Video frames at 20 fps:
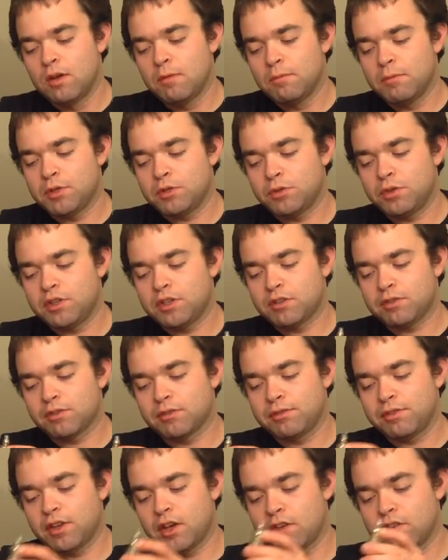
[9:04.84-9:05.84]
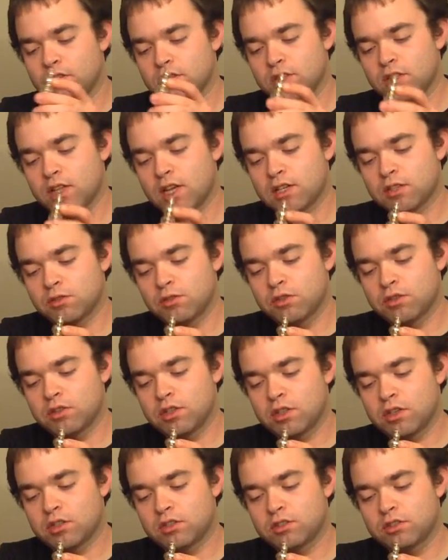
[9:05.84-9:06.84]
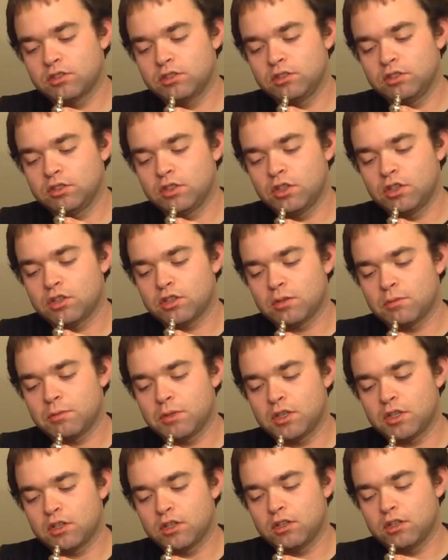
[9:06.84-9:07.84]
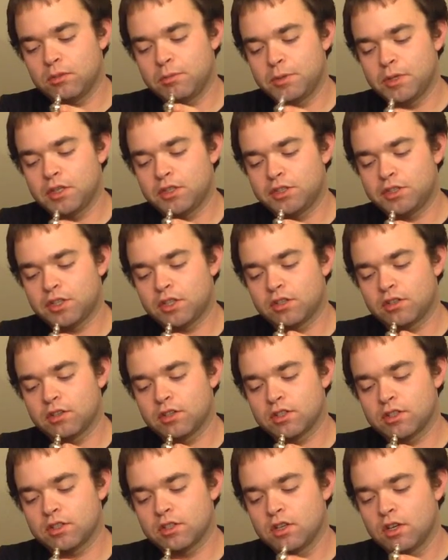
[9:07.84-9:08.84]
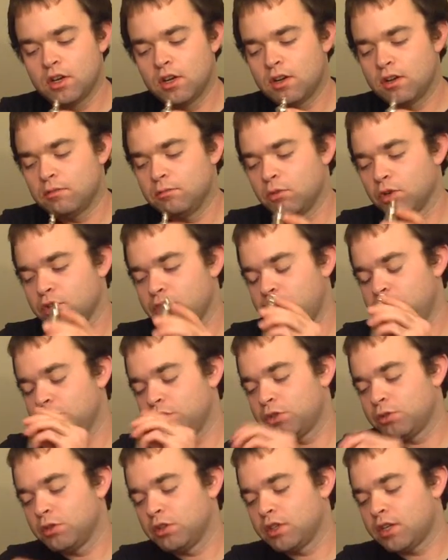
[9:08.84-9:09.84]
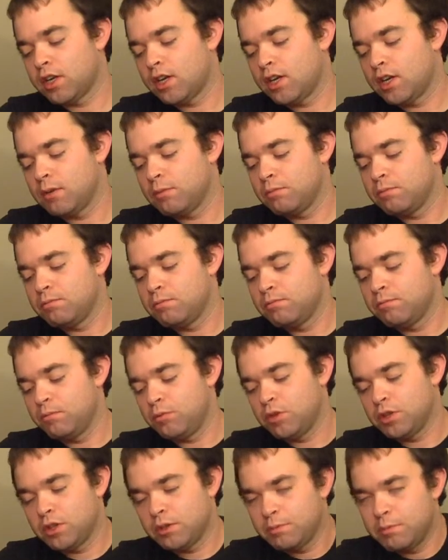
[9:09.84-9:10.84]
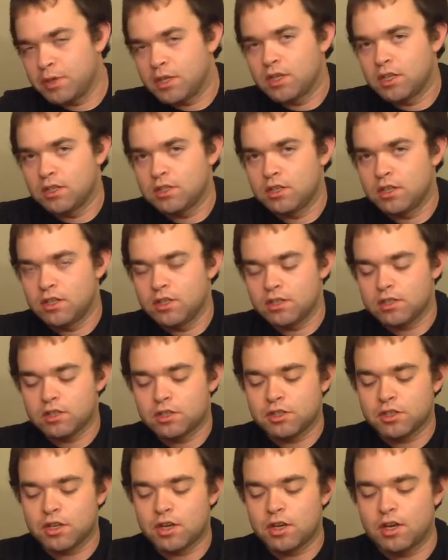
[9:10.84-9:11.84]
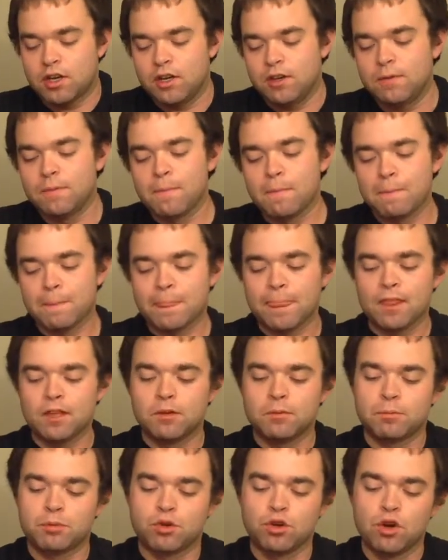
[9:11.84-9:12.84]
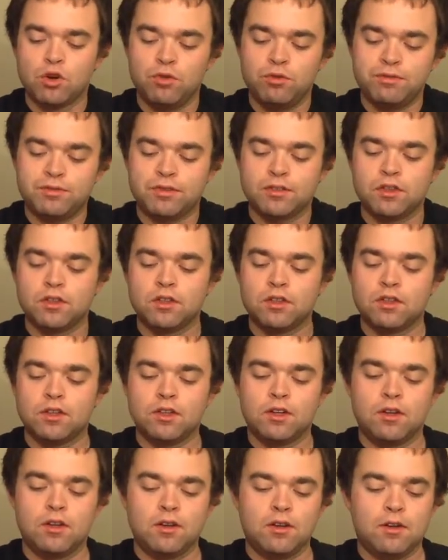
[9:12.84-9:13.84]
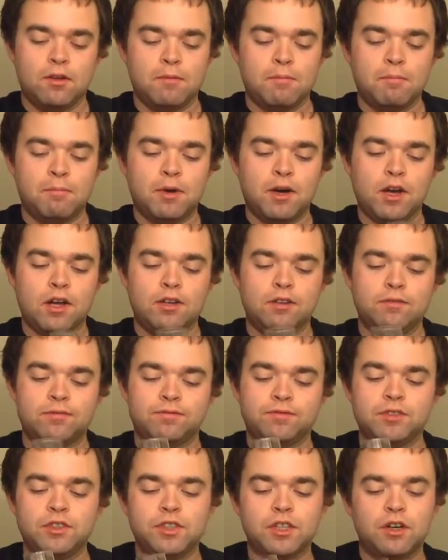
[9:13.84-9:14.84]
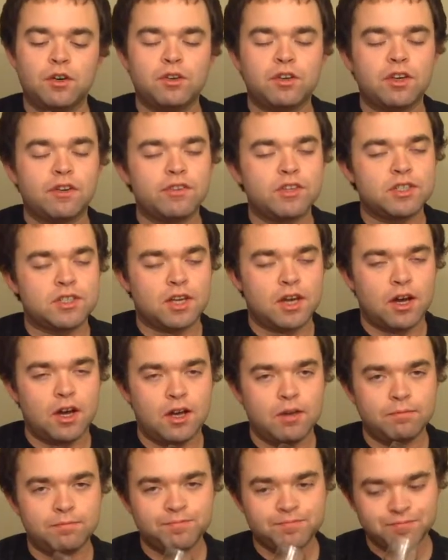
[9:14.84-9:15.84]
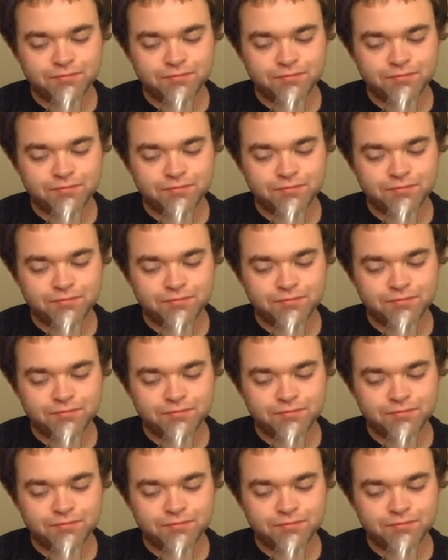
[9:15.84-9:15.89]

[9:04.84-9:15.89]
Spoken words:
between different flavors and that sort of thing, you'll notice I'm being a little bit generous. More than usual that I am with it because it is such a high proof. But, you know, give it time.